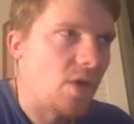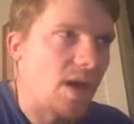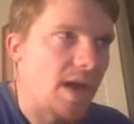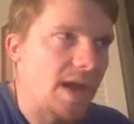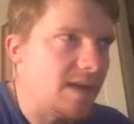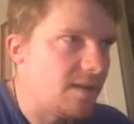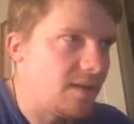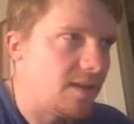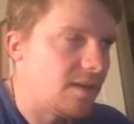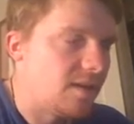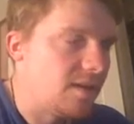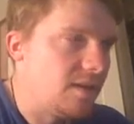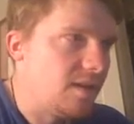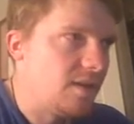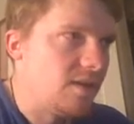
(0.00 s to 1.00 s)
or
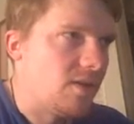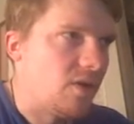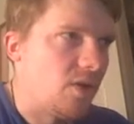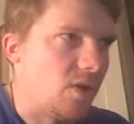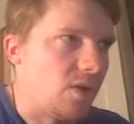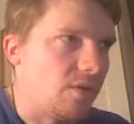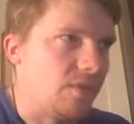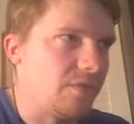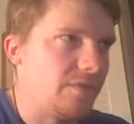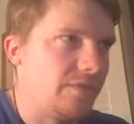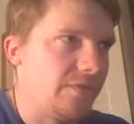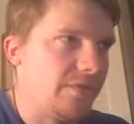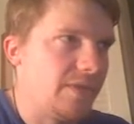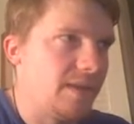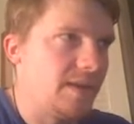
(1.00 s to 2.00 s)
idea
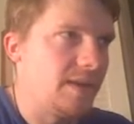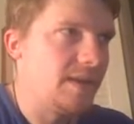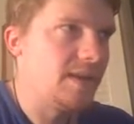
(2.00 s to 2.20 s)
of